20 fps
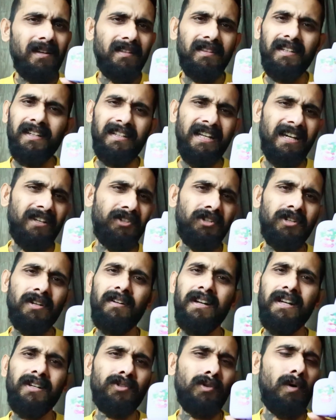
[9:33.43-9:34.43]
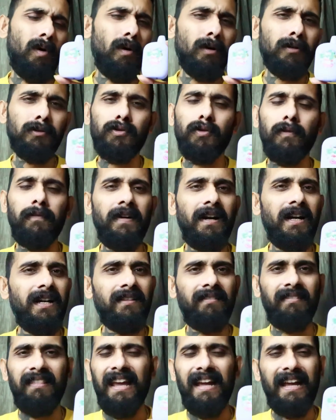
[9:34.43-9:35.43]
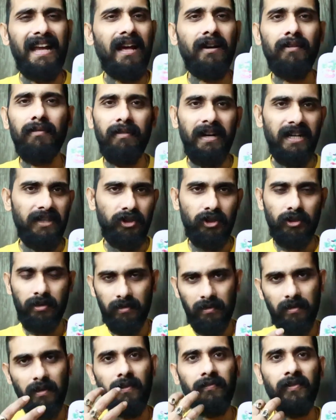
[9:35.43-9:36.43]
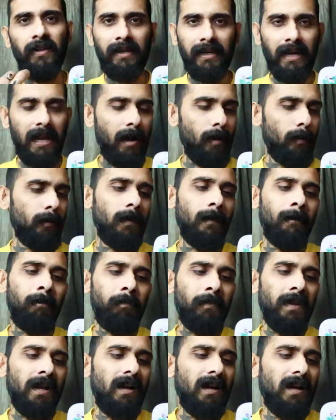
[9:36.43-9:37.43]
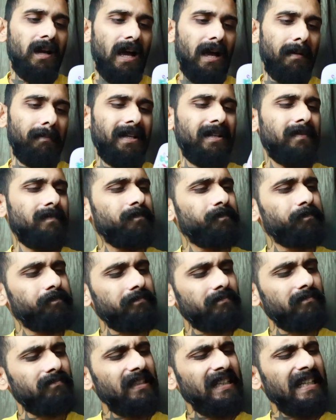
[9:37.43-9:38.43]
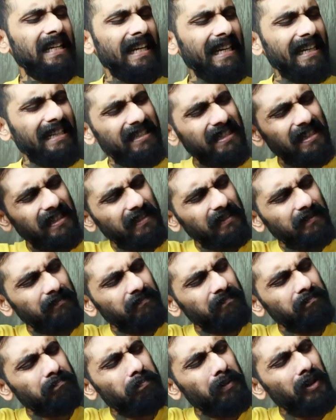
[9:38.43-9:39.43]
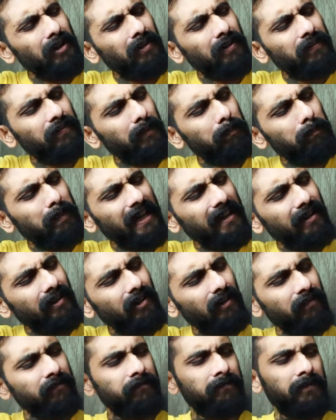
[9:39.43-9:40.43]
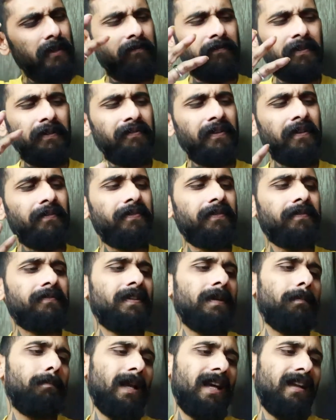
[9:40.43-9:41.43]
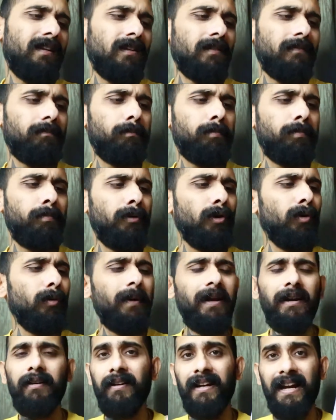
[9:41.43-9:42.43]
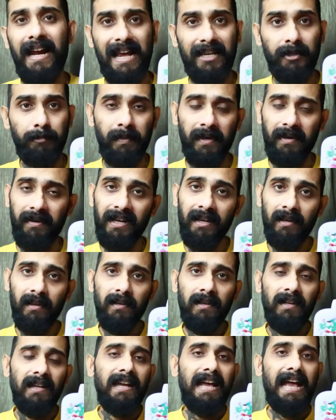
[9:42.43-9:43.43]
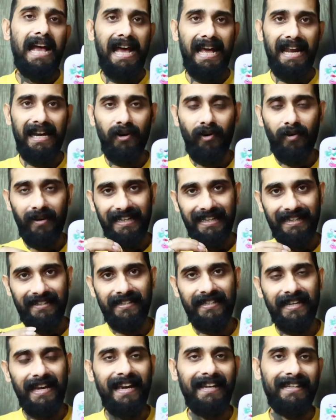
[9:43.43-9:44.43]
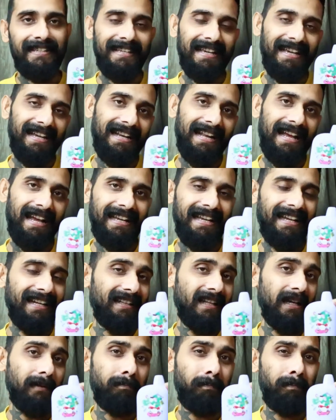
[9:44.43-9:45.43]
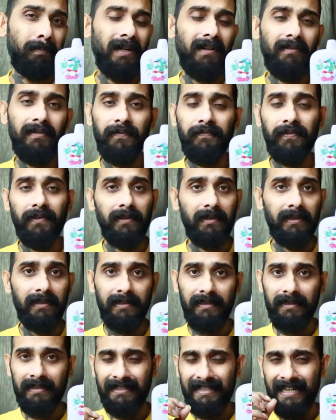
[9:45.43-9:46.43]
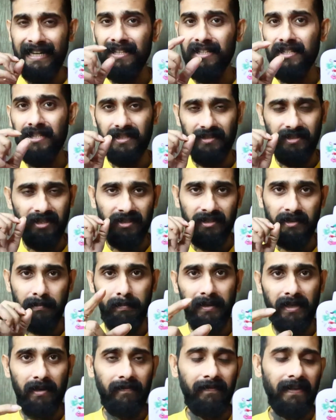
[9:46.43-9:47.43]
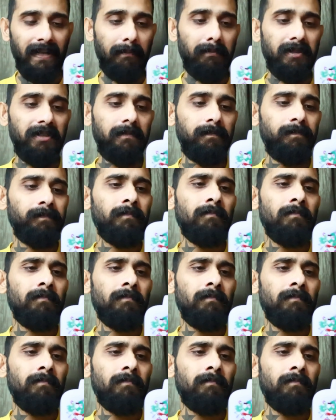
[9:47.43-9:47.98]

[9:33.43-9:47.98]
the texture is also very thick and rich of the cloud. I mean, it is a beautiful blend of 50-50 blend of blueberry, raspberry, and on exhale I get that beautiful tinge, just a bit of lemon.